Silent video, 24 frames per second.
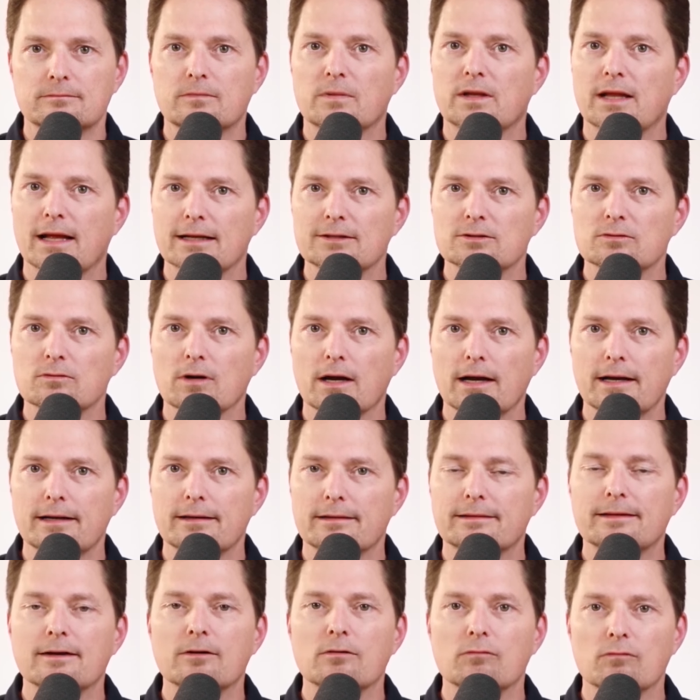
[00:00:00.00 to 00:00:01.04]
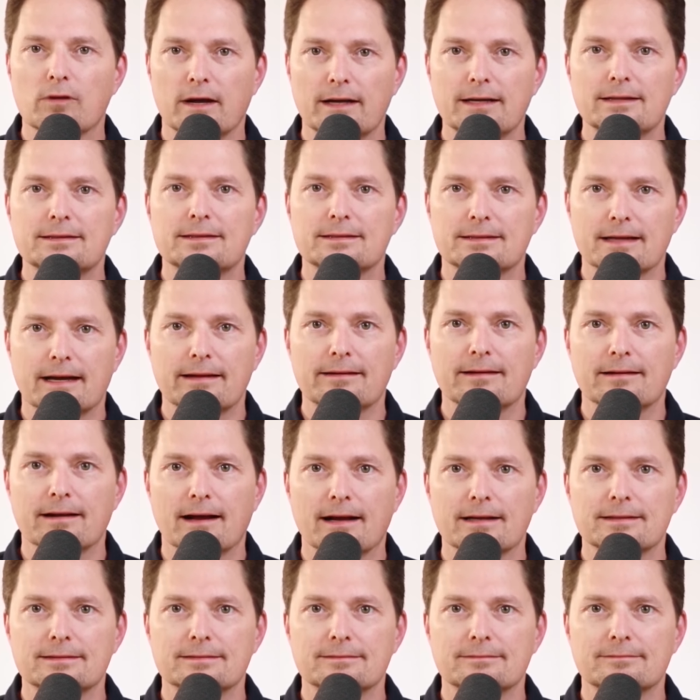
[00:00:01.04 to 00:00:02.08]
That's right, they're ready to tie the
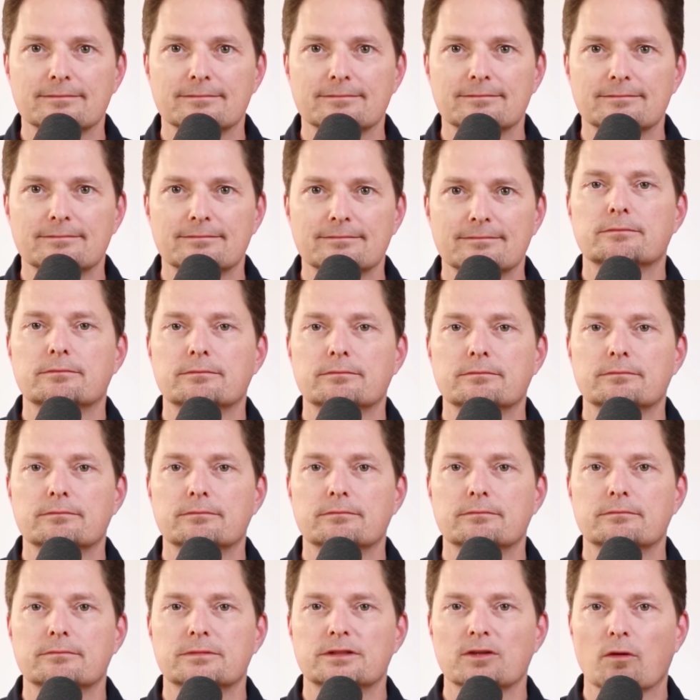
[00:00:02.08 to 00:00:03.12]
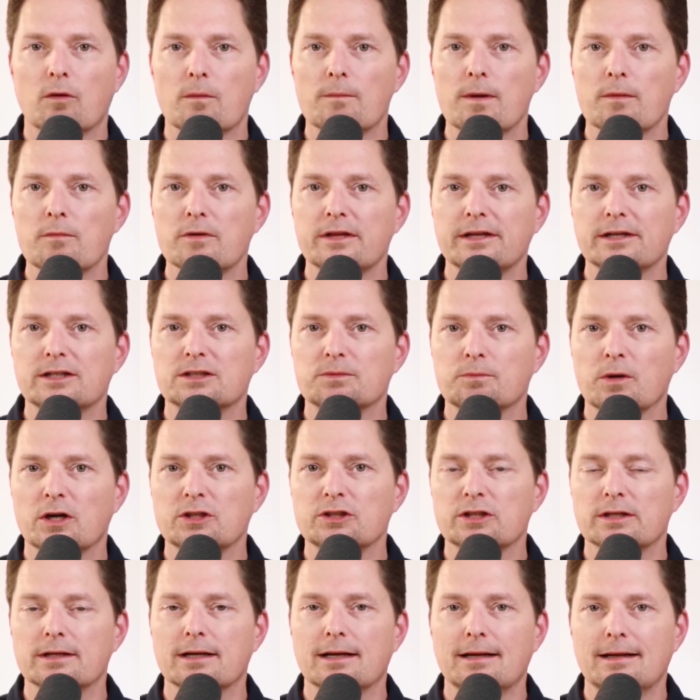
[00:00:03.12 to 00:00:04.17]
knot. So remember the
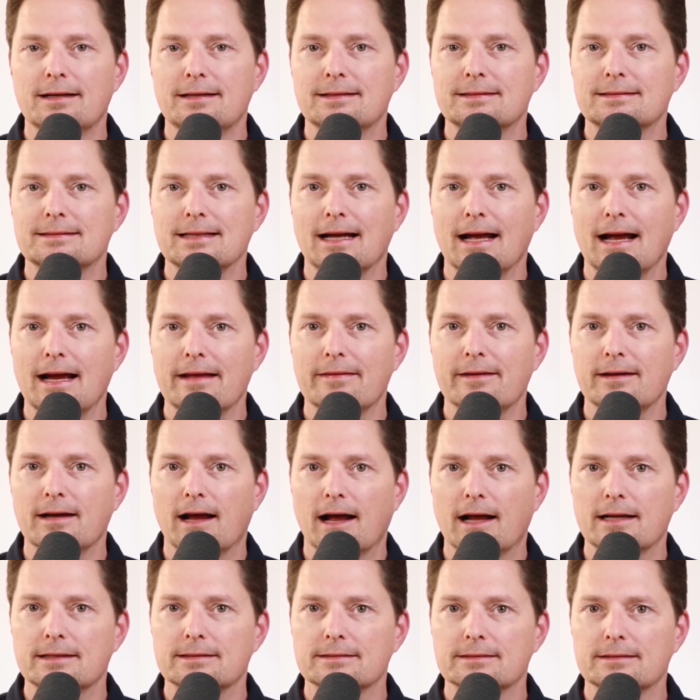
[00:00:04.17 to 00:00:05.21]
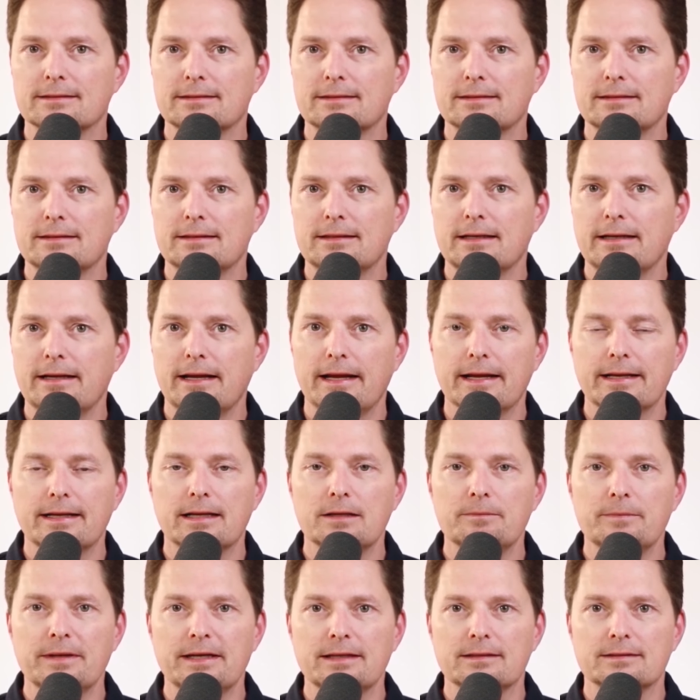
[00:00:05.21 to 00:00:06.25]
expression, tie the knot. It
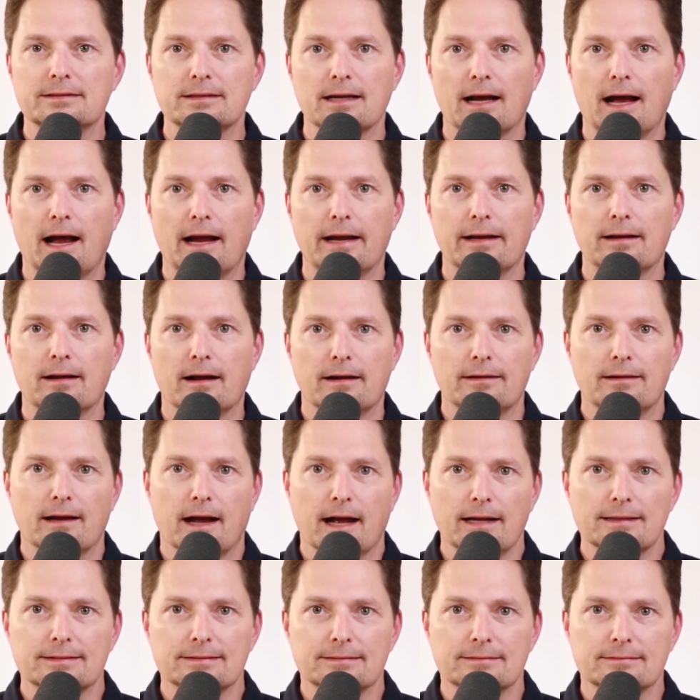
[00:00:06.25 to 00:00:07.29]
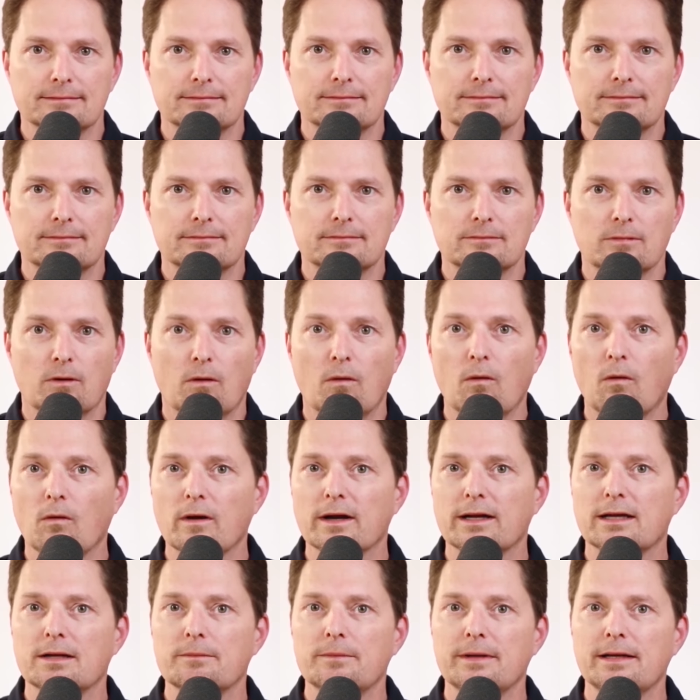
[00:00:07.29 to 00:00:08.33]
can mean tie a knot, or
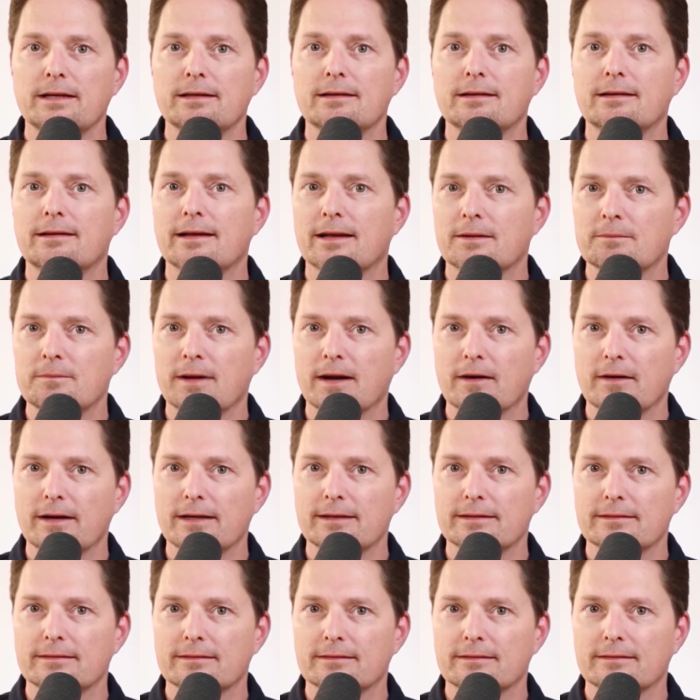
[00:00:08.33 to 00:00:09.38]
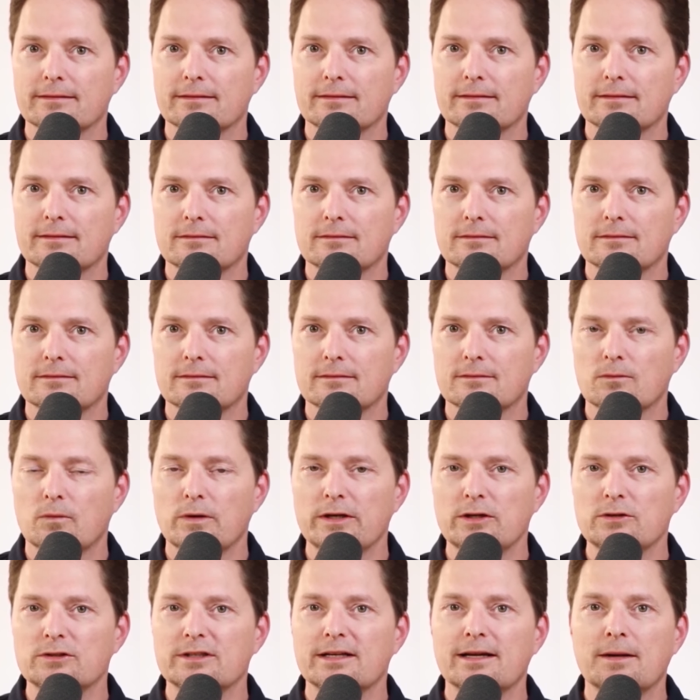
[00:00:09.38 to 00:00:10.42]
it can mean get married.
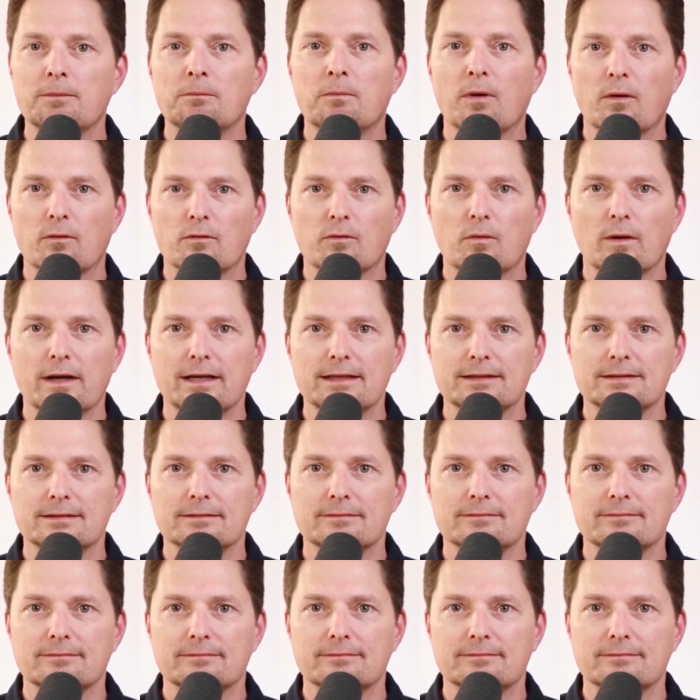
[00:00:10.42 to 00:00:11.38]
We use it in both ways.